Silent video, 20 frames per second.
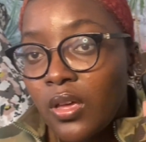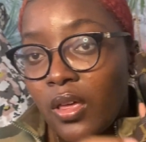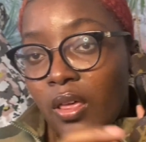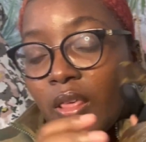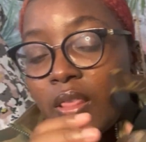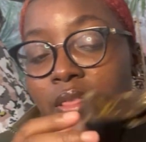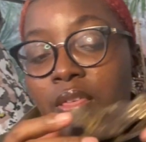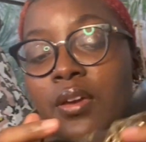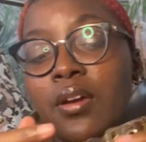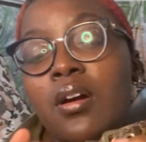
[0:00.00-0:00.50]

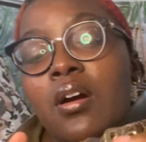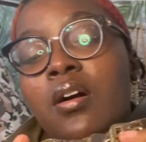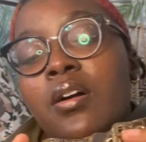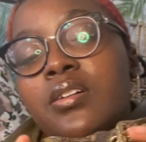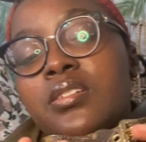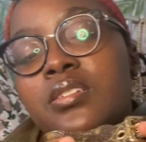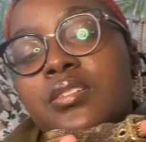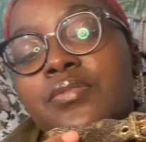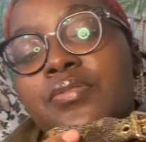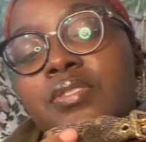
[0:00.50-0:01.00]
there are
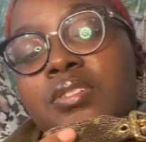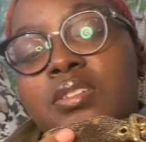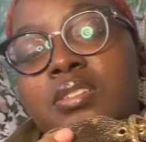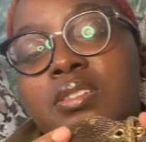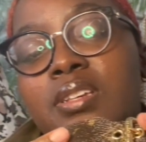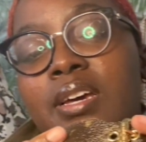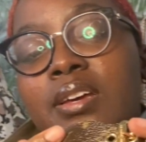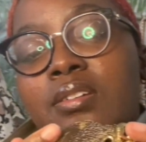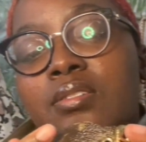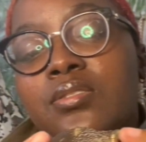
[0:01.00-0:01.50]
different
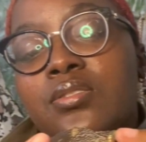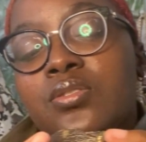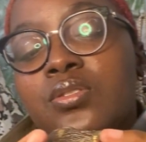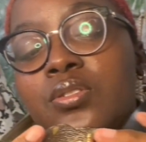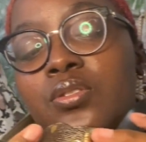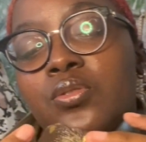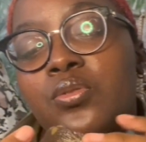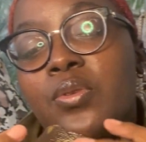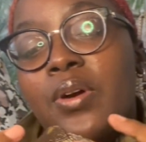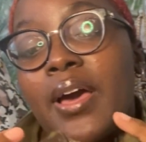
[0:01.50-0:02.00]
designers
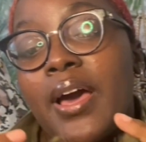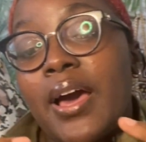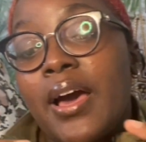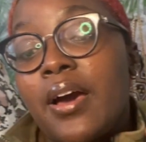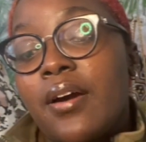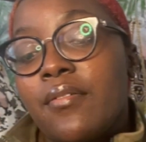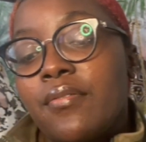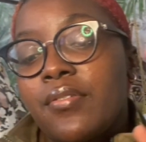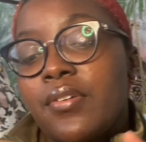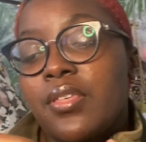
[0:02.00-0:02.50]
who
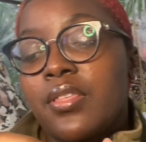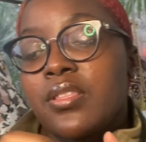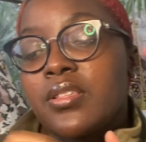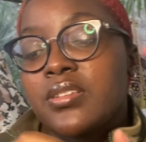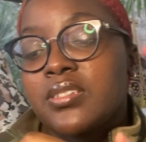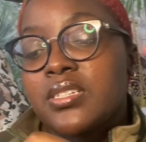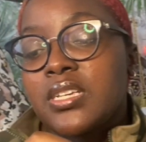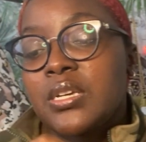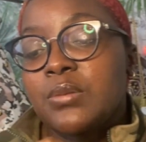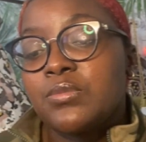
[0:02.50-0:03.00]
have the
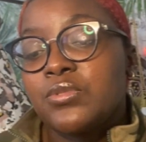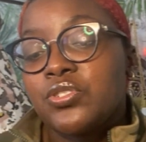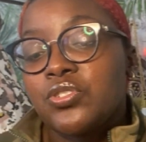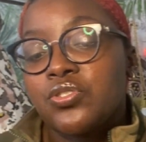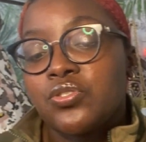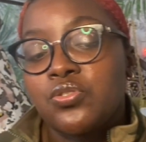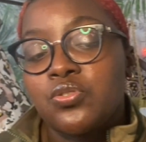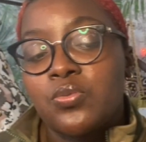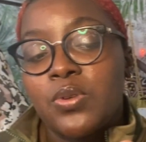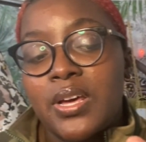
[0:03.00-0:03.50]
same
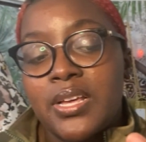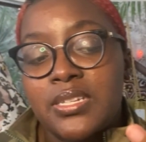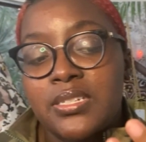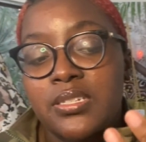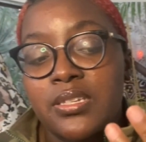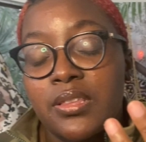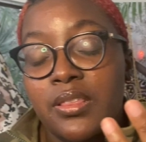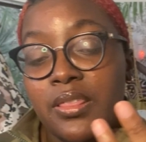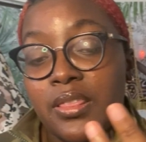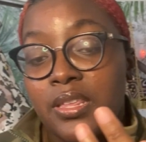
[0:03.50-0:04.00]
shoe
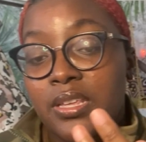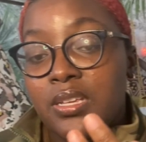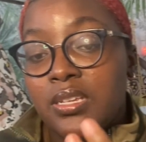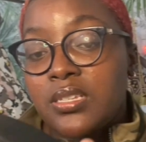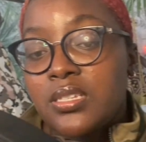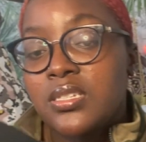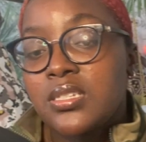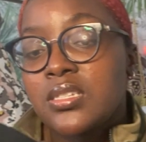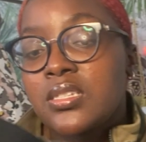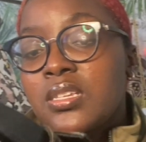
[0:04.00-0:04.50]
as
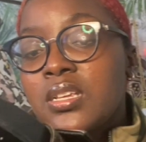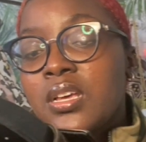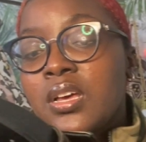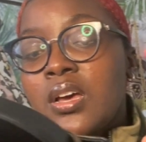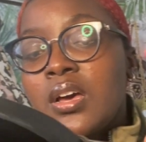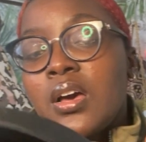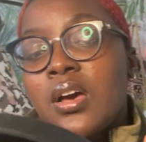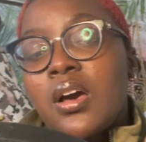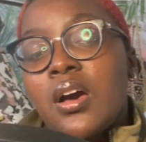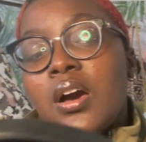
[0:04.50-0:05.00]
this.
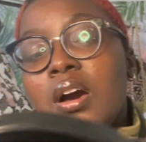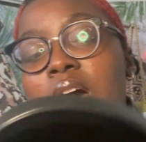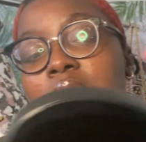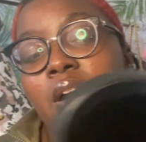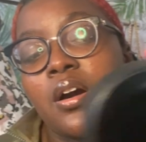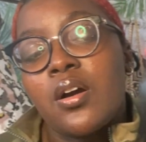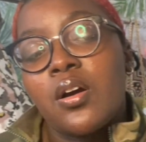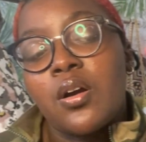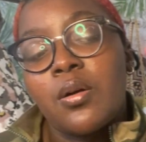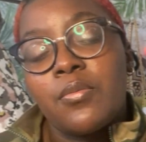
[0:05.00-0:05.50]

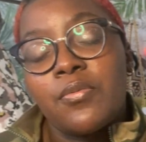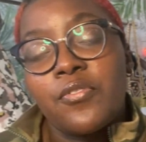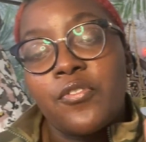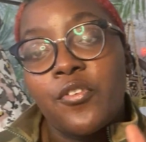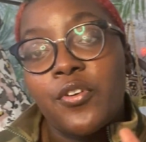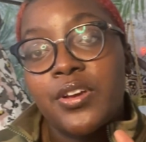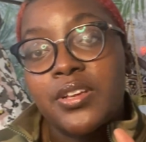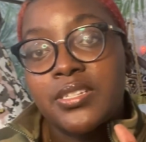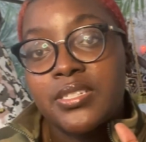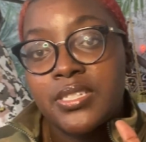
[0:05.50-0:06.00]

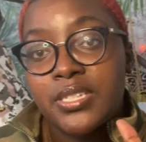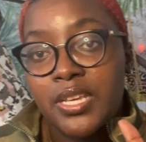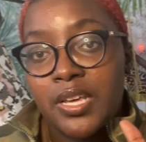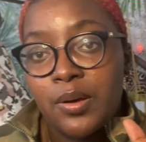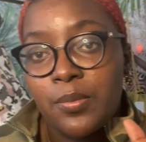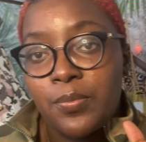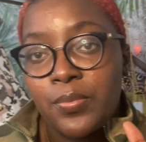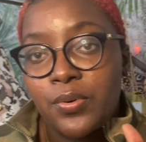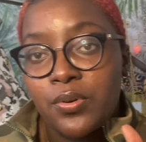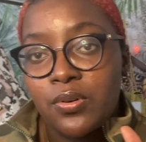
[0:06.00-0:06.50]
For
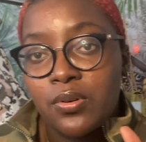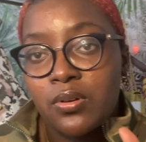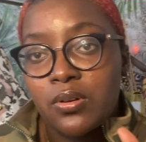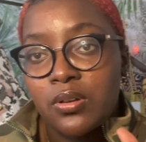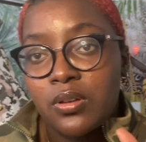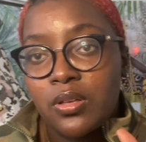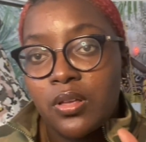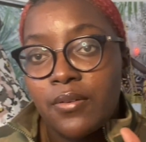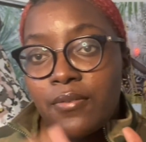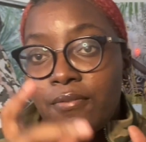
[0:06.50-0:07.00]
example,
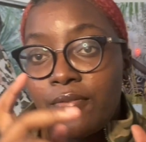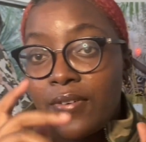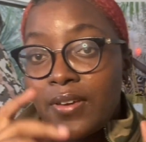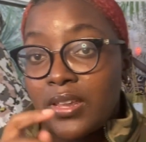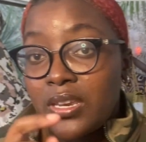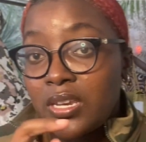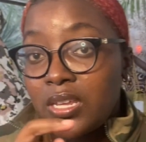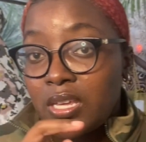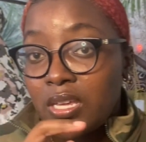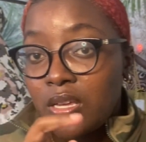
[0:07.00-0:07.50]

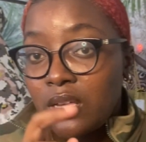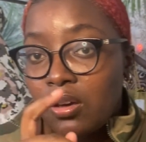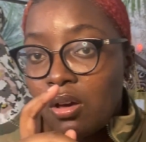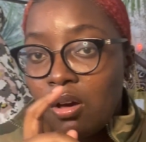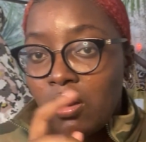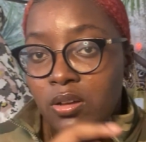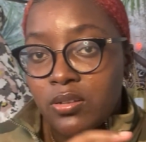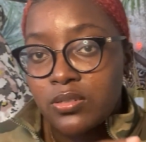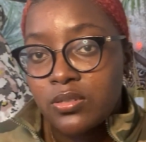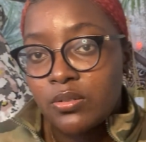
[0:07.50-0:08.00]
Fendi
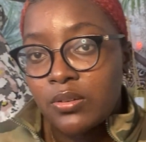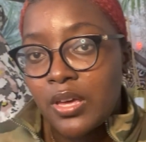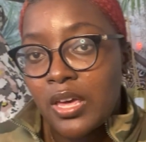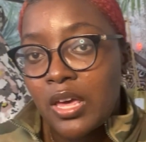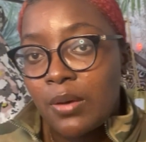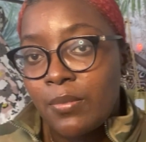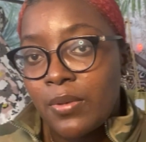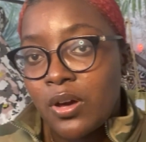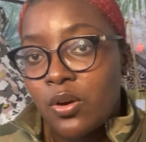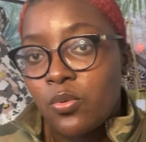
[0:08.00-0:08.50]
also
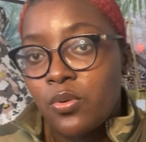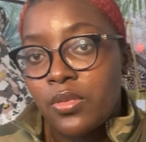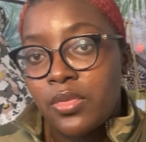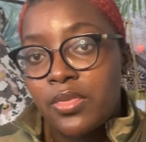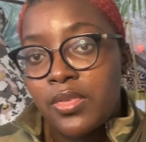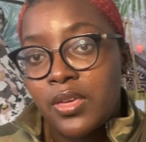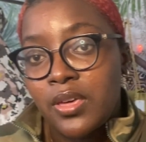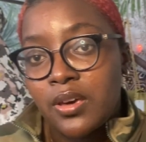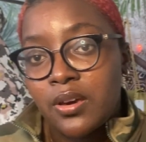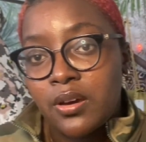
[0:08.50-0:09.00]
came out with
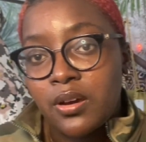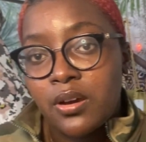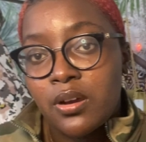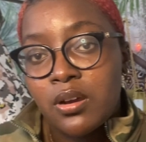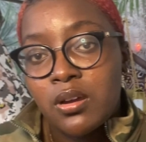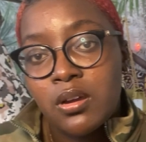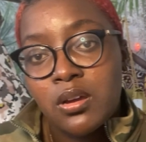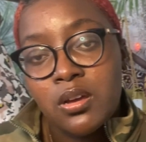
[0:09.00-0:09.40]
their